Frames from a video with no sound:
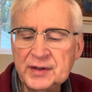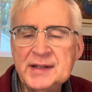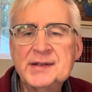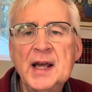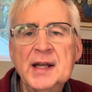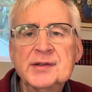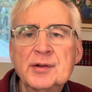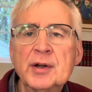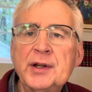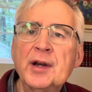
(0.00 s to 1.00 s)
He says,
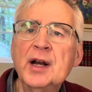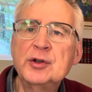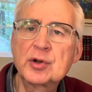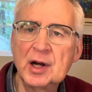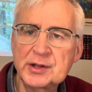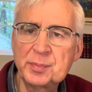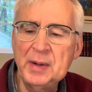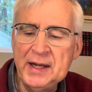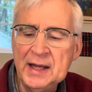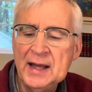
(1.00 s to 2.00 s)
look, you're going to trust
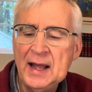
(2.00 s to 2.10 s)
me.